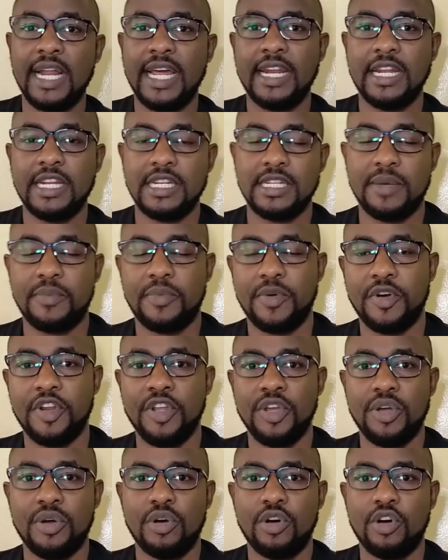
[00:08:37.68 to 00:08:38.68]

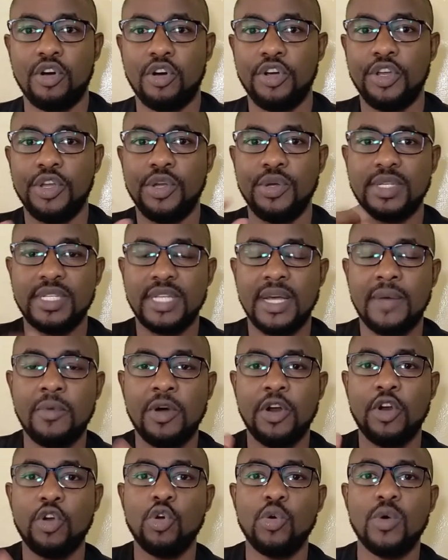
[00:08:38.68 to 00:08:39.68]
entrepreneur or you're
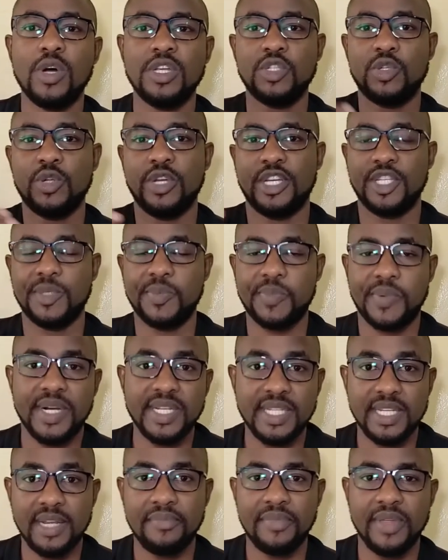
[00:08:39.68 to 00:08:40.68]
someone who wants to express
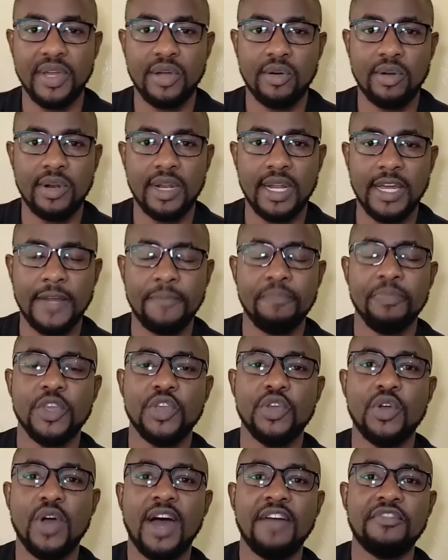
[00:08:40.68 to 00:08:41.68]
something online,
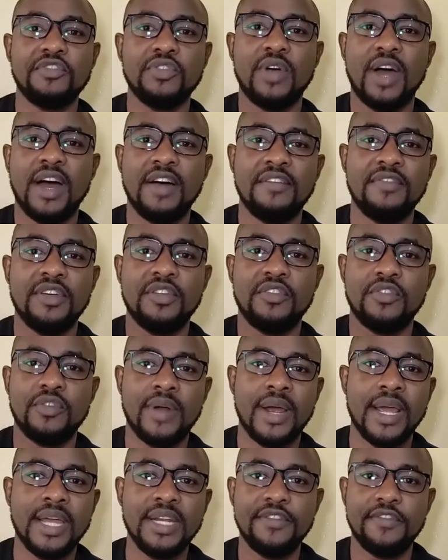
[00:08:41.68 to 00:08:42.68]
you have to have the
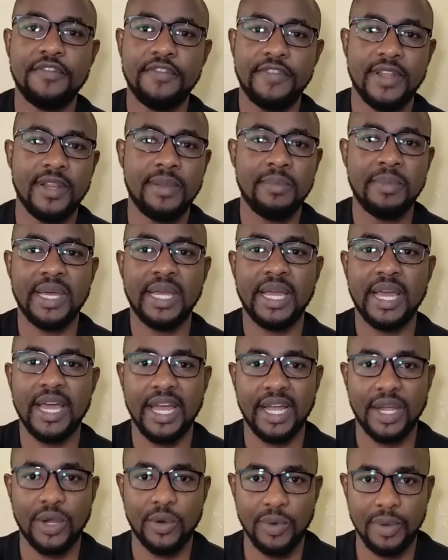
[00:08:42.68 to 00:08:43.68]
right filming
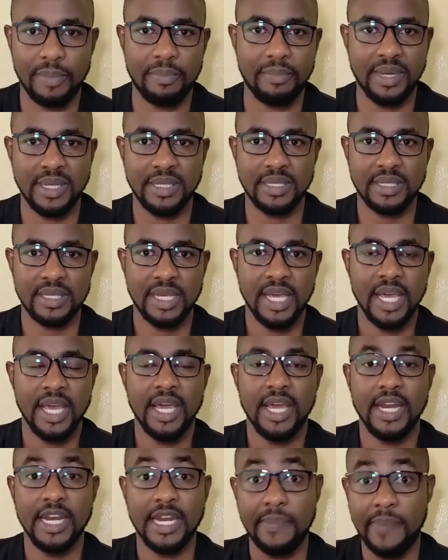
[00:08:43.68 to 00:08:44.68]
equipment.
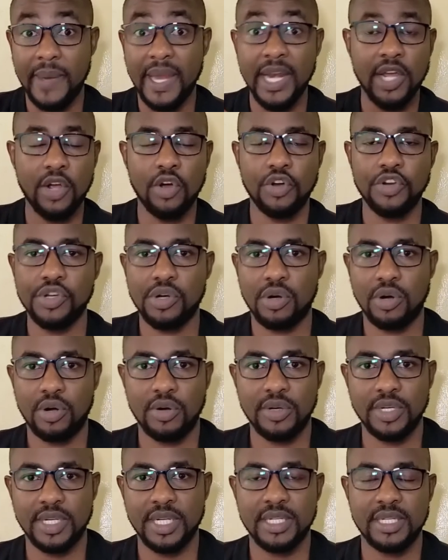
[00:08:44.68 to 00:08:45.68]
Depending on your
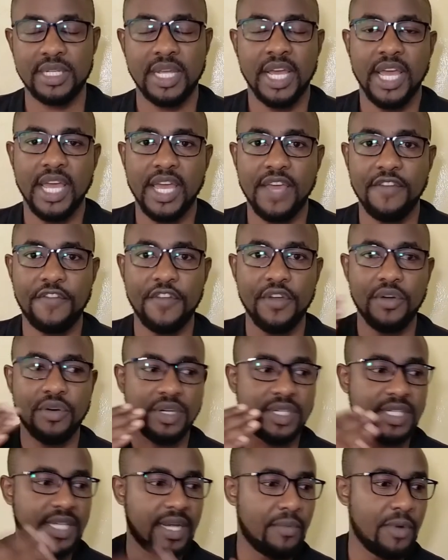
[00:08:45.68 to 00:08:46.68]
content, if you're
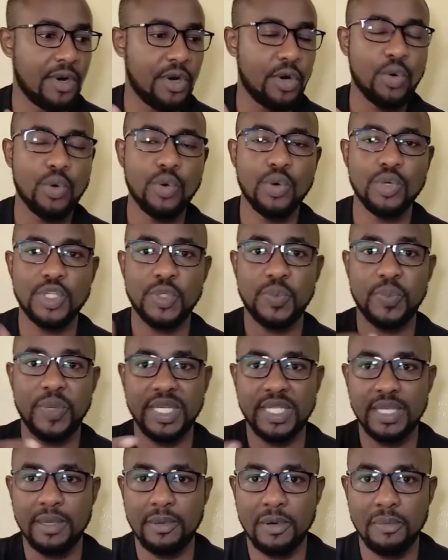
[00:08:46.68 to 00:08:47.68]
someone who
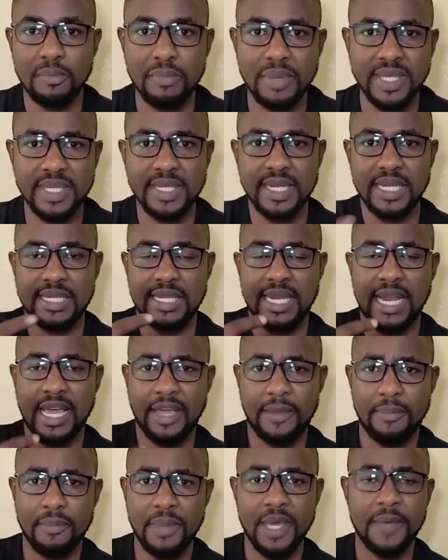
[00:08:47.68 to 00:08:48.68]
speaks about business
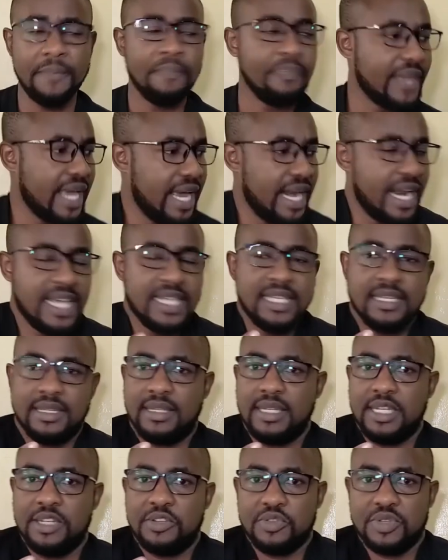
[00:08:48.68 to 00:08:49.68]
like me and I just
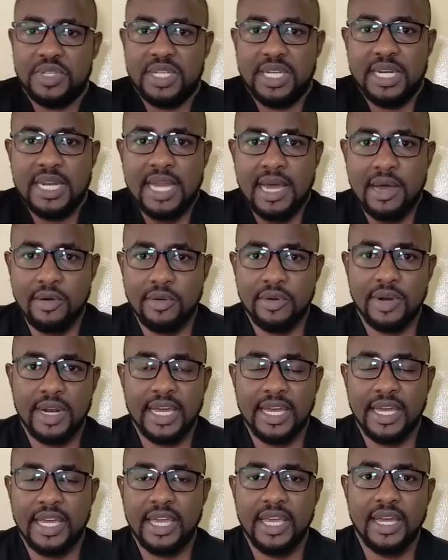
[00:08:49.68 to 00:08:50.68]
need to sit down
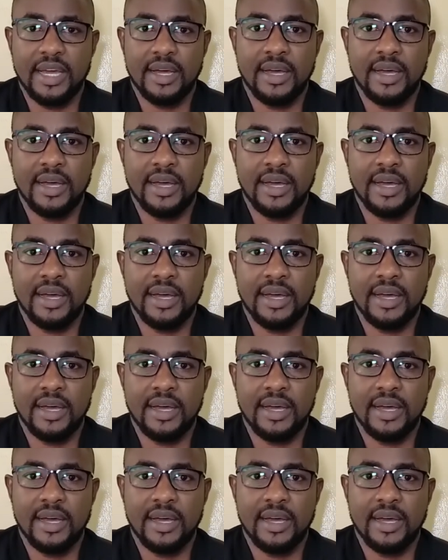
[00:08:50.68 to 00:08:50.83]
like here,